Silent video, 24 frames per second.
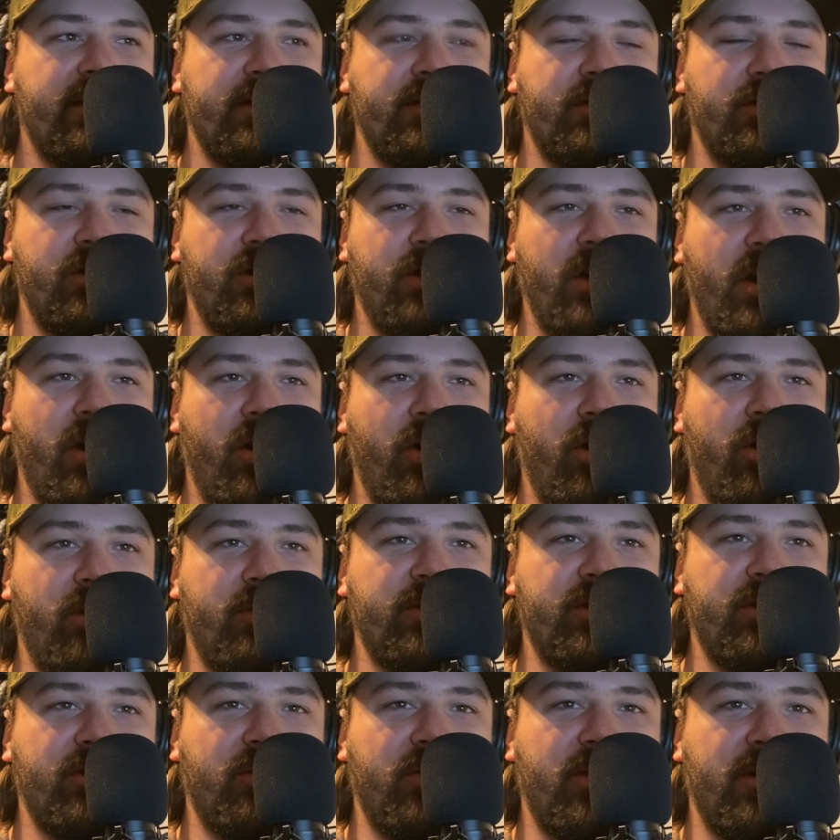you get home
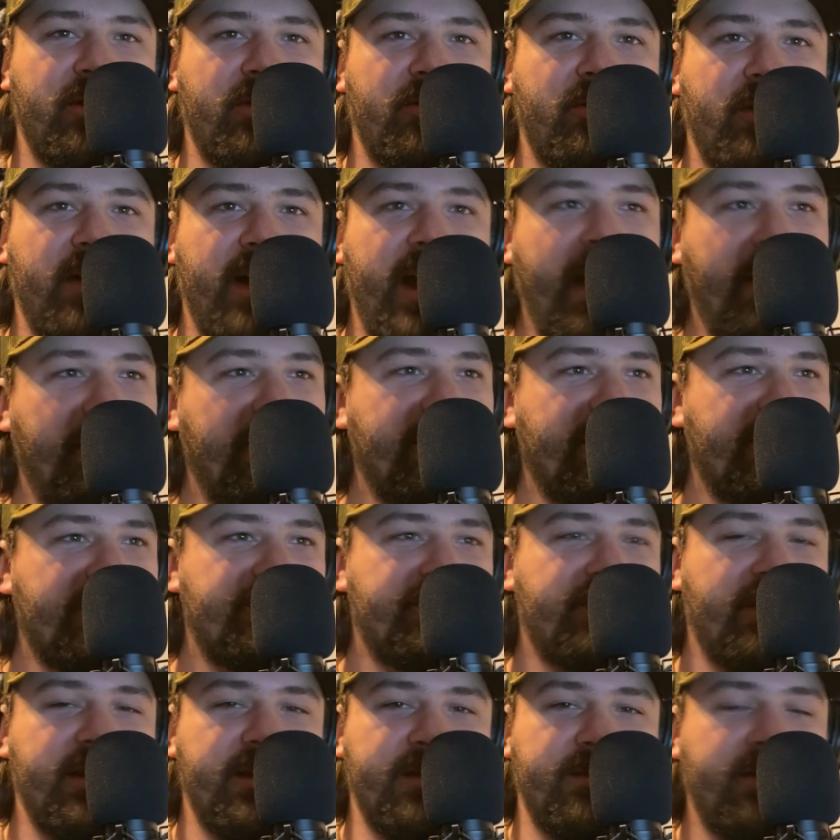and you're wondering what happened to the
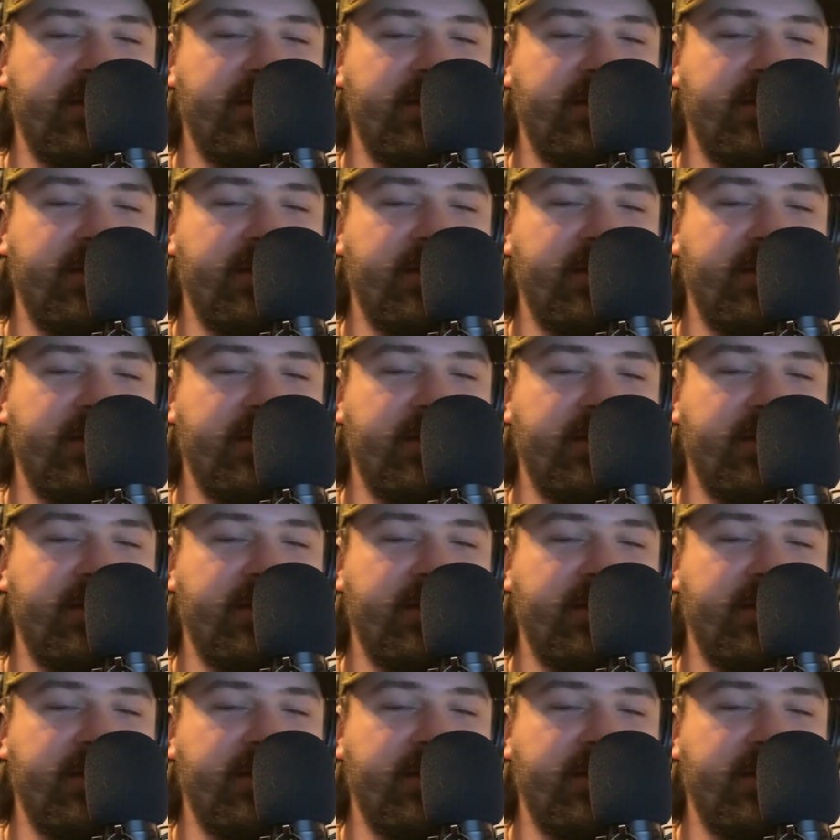tree in the